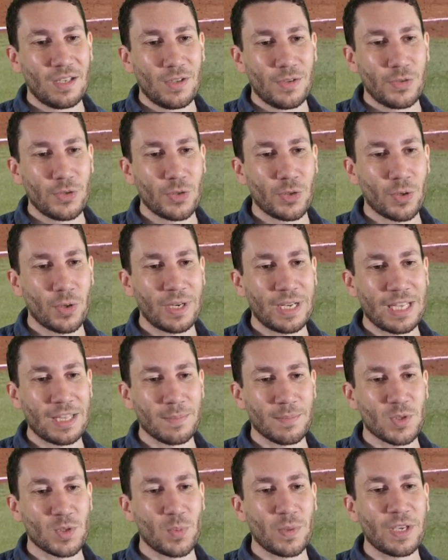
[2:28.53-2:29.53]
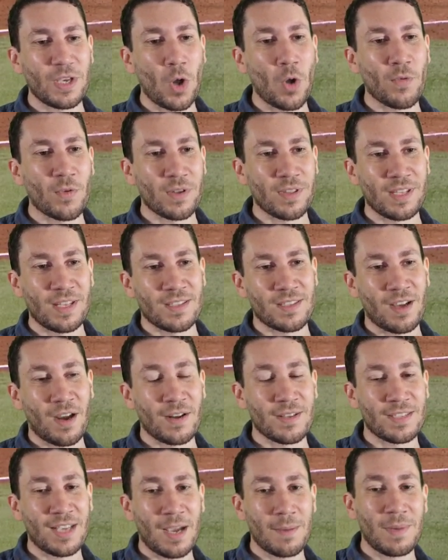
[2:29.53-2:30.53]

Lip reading: You're going to get them swinging over the entire time.